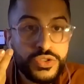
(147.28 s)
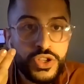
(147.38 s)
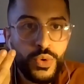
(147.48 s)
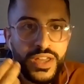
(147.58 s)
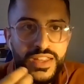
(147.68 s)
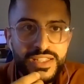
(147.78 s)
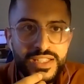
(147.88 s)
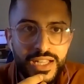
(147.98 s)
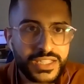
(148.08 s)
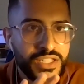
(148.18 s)
also wear these
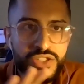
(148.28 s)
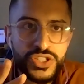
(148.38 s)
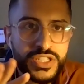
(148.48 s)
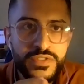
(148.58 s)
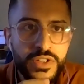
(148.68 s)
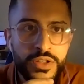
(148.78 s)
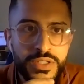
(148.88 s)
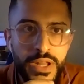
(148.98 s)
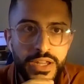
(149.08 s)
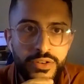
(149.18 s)
glasses just for
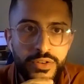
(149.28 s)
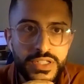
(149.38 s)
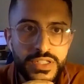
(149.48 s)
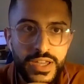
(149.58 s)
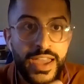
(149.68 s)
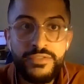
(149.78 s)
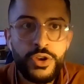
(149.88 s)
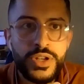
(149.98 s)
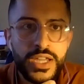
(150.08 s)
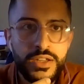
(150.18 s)
cosmetic reasons. I have
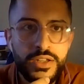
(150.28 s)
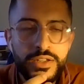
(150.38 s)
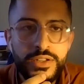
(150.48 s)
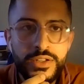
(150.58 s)
no need.